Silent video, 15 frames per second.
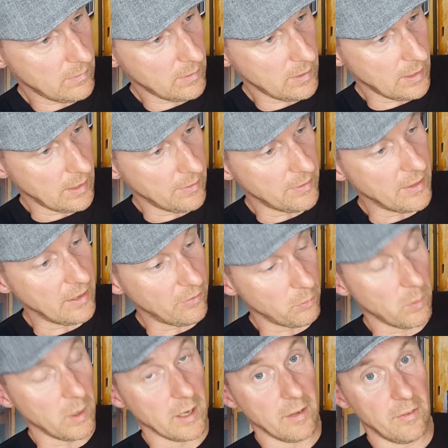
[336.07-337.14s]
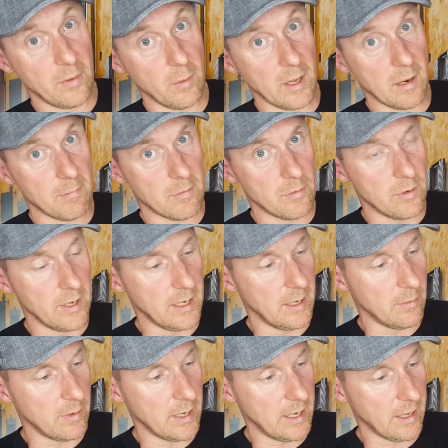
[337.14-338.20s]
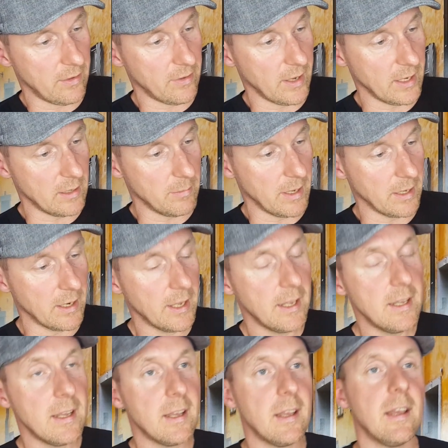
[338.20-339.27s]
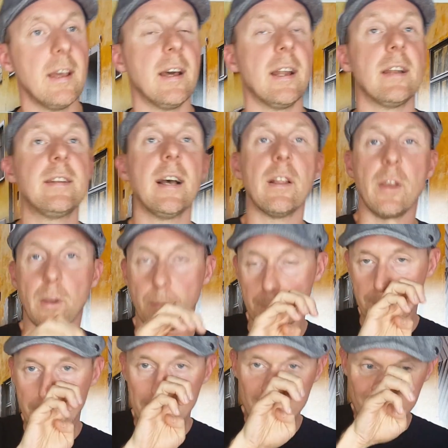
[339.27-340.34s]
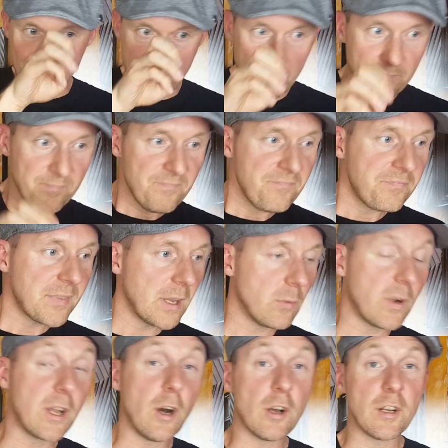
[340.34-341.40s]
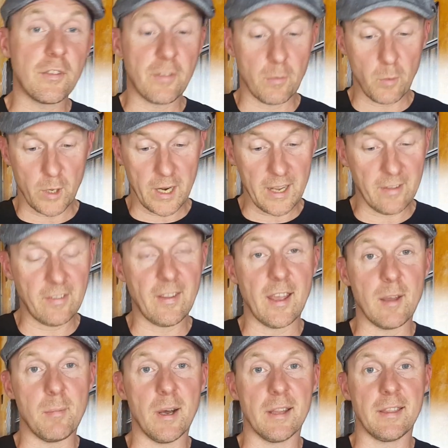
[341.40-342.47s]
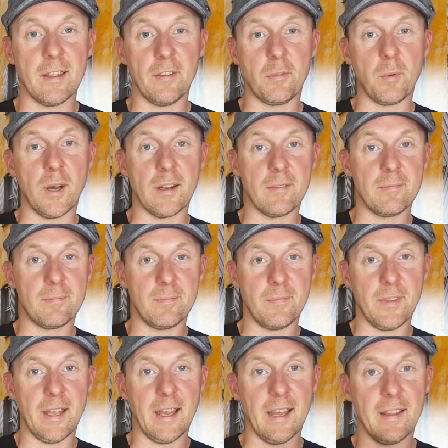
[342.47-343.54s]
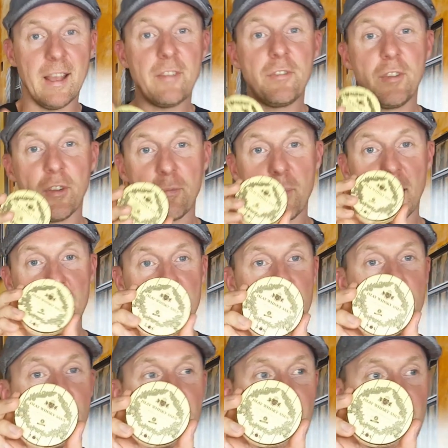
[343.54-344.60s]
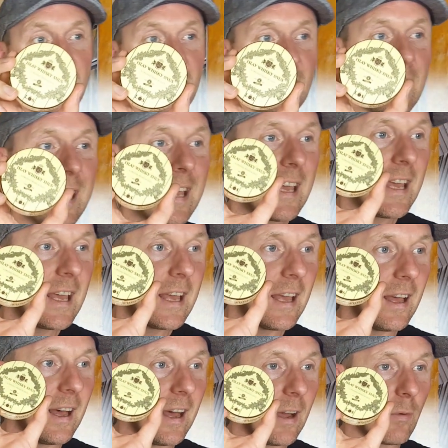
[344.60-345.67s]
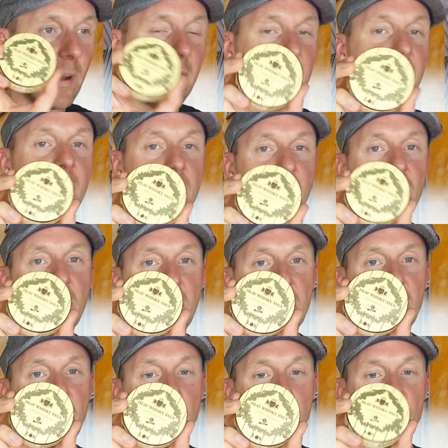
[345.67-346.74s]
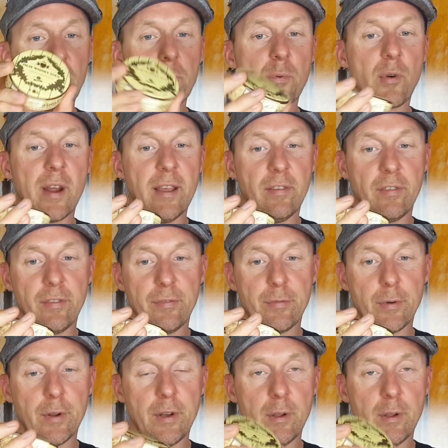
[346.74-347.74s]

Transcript: And this one is the one I'm really, really excited about. And I tell you, regardless of what I say about this one, that's just my 2 cents. Rarely have I seen so much praise for a new